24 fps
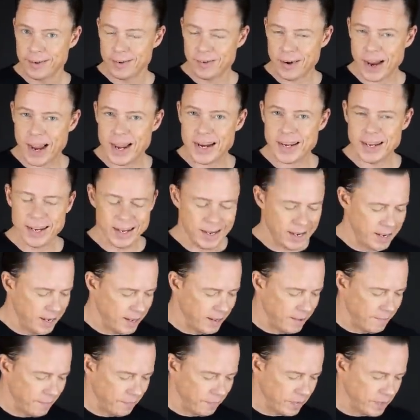right?
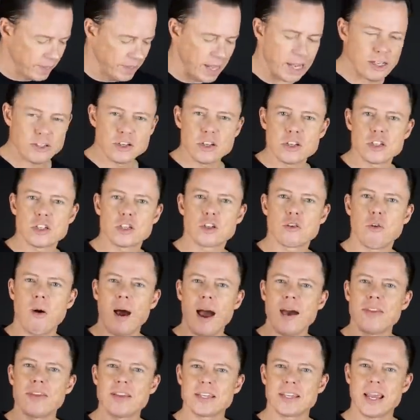Let's just
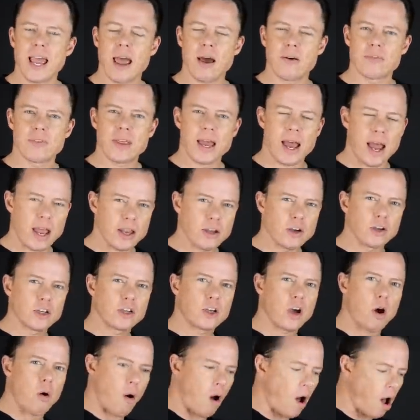try this out. I could
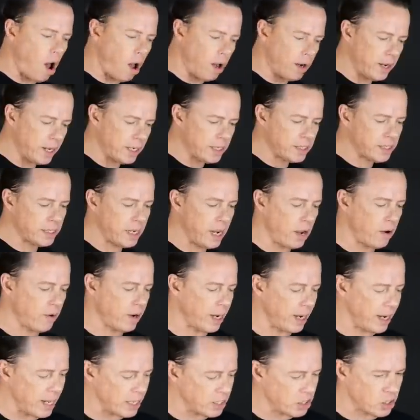go on and say,
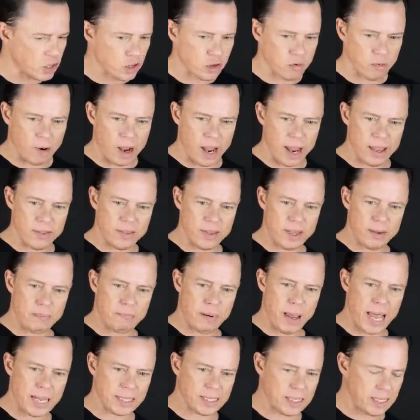okay, let's try the
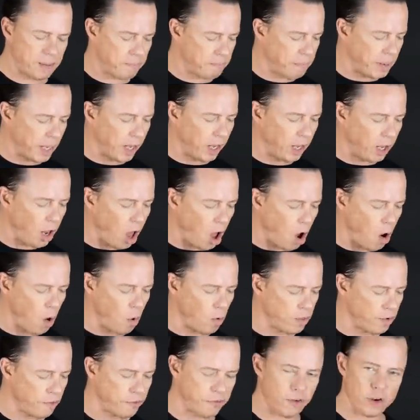pattern
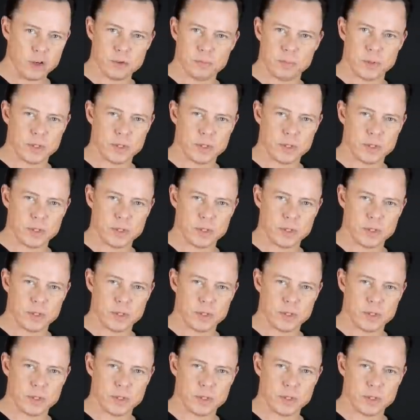below the first